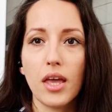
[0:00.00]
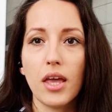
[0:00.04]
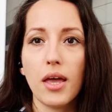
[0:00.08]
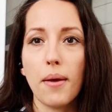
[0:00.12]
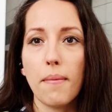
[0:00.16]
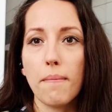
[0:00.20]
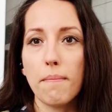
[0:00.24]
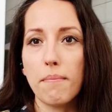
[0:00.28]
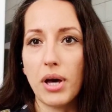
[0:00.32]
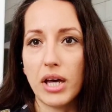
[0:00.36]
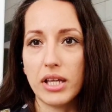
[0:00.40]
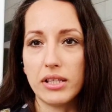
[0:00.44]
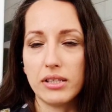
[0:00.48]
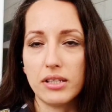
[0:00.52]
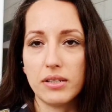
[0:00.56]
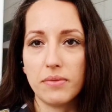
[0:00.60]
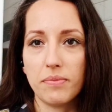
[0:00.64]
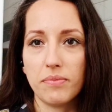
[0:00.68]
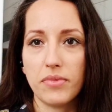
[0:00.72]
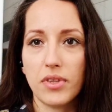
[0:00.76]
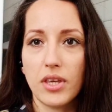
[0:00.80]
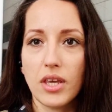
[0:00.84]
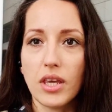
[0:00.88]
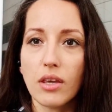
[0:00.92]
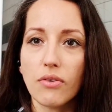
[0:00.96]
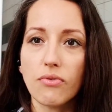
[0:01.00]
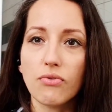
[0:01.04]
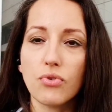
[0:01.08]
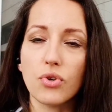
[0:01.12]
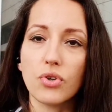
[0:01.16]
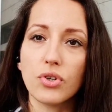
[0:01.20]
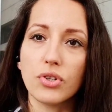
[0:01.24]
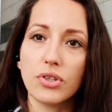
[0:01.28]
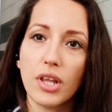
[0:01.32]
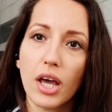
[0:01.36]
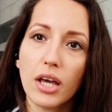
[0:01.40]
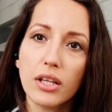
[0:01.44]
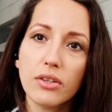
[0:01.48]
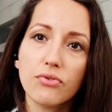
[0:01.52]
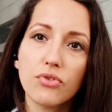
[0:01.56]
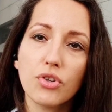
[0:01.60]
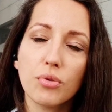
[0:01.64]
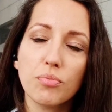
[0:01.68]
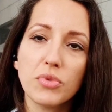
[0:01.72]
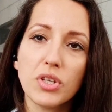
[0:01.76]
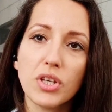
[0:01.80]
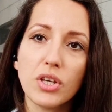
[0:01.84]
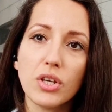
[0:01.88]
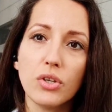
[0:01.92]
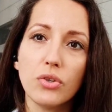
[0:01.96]
But if you're not from
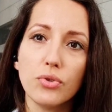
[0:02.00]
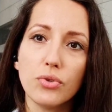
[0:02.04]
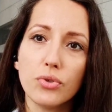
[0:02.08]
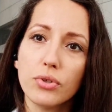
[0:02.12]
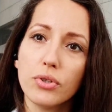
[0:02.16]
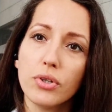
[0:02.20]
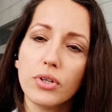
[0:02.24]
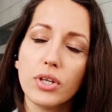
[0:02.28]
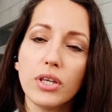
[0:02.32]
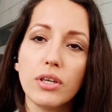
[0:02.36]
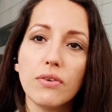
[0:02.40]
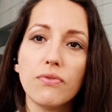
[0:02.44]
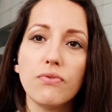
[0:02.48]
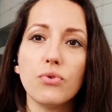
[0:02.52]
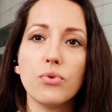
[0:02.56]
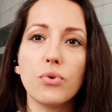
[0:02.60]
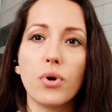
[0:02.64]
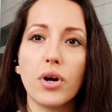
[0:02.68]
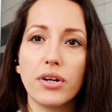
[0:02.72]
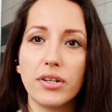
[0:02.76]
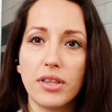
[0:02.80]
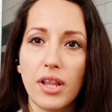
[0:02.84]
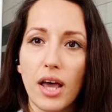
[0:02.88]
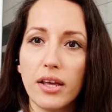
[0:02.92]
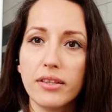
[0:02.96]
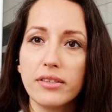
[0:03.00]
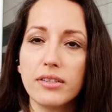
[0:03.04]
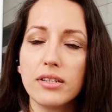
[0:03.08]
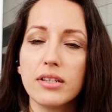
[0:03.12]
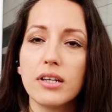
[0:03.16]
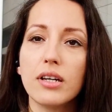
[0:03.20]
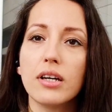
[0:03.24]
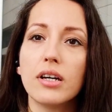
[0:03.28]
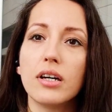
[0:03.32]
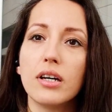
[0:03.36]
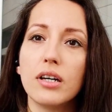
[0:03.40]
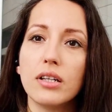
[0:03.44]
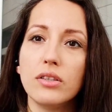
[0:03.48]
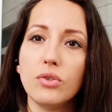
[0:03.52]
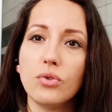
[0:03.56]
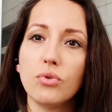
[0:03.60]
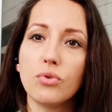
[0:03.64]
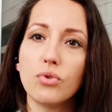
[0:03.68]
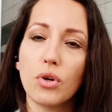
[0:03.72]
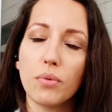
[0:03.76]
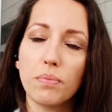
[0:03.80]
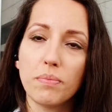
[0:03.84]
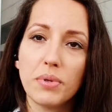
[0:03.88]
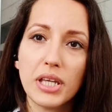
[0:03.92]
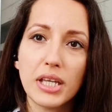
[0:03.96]
the EU, if you are not an
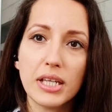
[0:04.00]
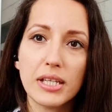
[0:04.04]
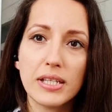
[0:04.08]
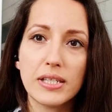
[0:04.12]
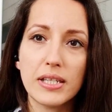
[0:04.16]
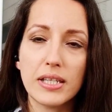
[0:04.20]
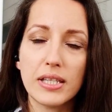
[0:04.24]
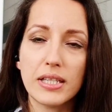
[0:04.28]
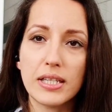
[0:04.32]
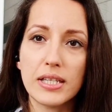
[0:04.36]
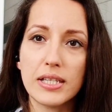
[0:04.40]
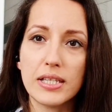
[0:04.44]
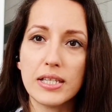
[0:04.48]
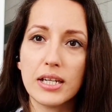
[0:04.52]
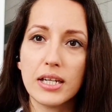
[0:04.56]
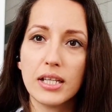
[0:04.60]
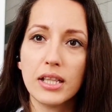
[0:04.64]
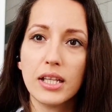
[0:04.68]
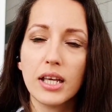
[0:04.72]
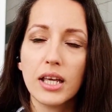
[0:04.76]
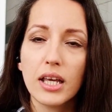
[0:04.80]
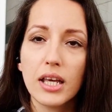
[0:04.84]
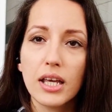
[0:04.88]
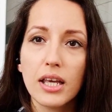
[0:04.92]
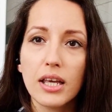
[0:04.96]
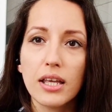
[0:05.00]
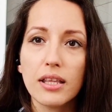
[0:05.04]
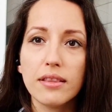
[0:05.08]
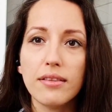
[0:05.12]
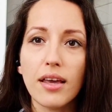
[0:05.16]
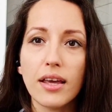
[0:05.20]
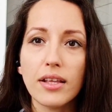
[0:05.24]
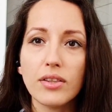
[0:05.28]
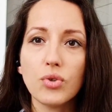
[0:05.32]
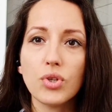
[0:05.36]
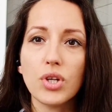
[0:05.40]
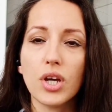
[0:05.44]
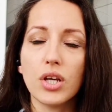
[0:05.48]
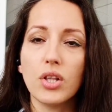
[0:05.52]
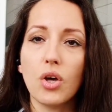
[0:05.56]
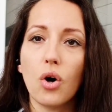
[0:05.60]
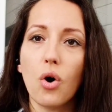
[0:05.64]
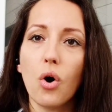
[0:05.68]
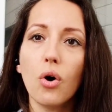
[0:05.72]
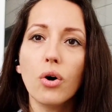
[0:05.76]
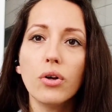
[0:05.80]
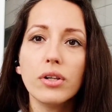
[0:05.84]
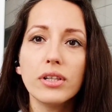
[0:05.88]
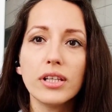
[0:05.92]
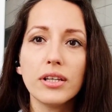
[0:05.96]
European citizen, then you can
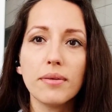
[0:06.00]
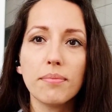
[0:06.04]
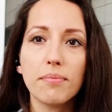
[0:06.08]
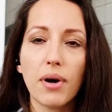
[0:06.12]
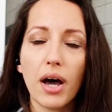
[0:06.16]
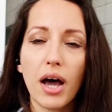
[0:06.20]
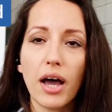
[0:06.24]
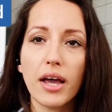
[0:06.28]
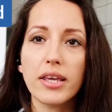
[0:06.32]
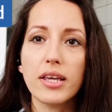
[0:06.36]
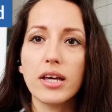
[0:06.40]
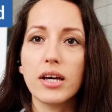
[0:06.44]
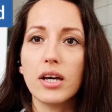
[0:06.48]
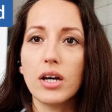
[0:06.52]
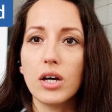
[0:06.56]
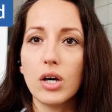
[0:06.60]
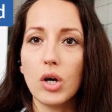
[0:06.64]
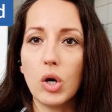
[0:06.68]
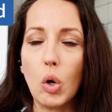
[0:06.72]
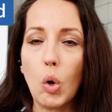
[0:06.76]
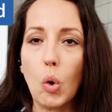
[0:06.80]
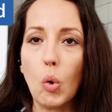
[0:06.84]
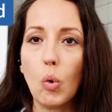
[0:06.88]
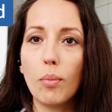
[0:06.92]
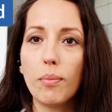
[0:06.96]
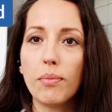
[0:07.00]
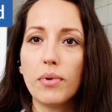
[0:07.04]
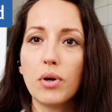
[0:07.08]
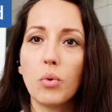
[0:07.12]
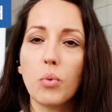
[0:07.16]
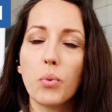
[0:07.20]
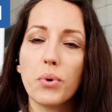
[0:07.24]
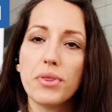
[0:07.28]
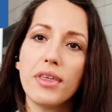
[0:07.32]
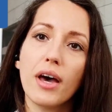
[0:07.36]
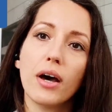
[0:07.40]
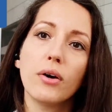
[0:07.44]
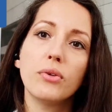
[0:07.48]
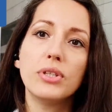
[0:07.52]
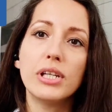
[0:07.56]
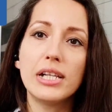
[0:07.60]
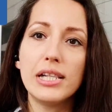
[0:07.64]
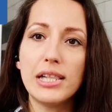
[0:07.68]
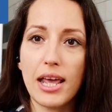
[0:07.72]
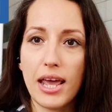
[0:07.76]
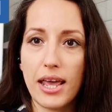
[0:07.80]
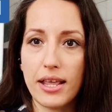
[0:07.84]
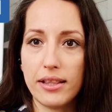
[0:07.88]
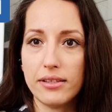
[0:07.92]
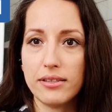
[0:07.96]
only buy a home without the
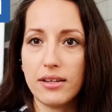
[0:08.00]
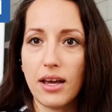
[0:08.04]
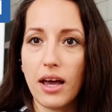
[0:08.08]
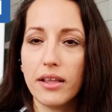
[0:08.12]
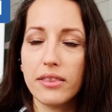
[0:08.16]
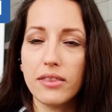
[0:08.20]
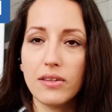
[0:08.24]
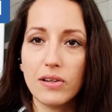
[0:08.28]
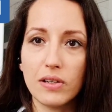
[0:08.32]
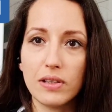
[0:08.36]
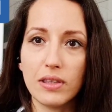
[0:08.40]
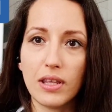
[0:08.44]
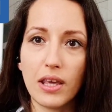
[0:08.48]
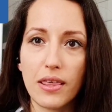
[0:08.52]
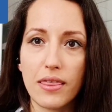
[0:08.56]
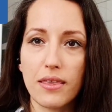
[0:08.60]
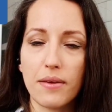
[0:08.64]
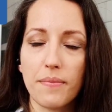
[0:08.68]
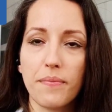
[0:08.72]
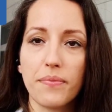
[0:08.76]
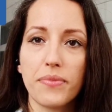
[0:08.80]
land underneath.